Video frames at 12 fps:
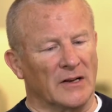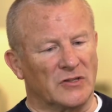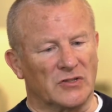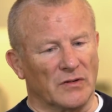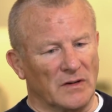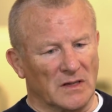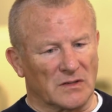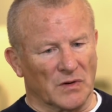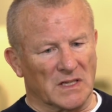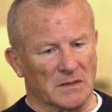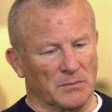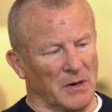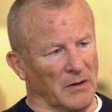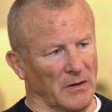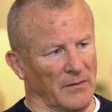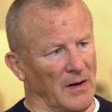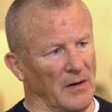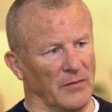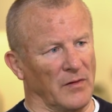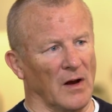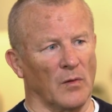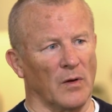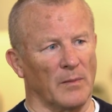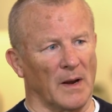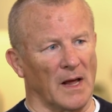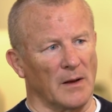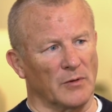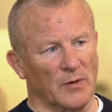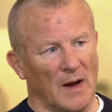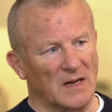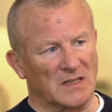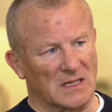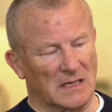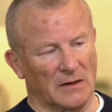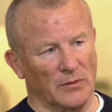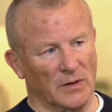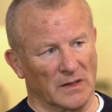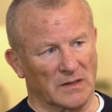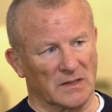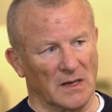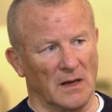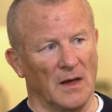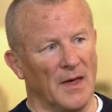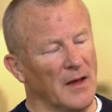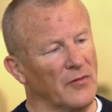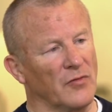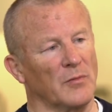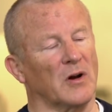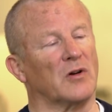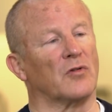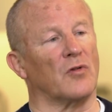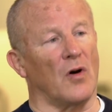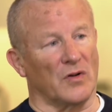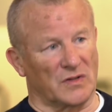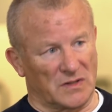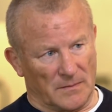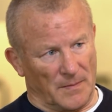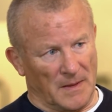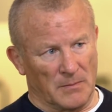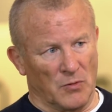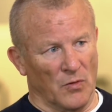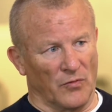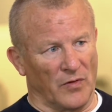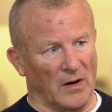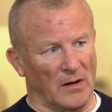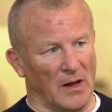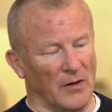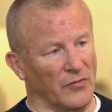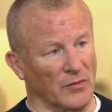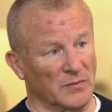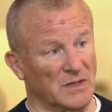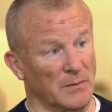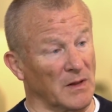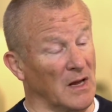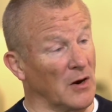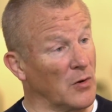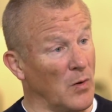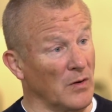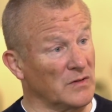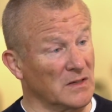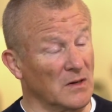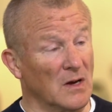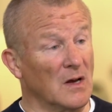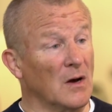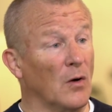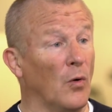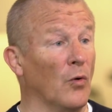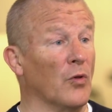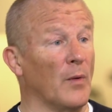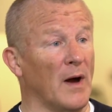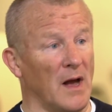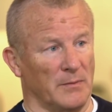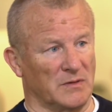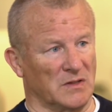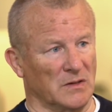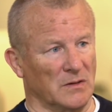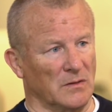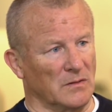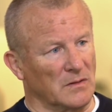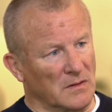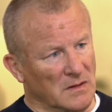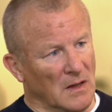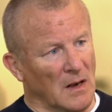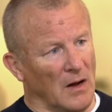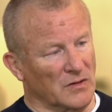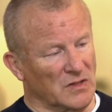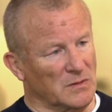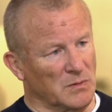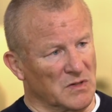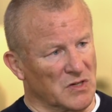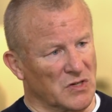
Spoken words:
and during this recent period of outflow, we've been able to access liquidity from across the portfolio, from some of the unquoted all the way up to the largest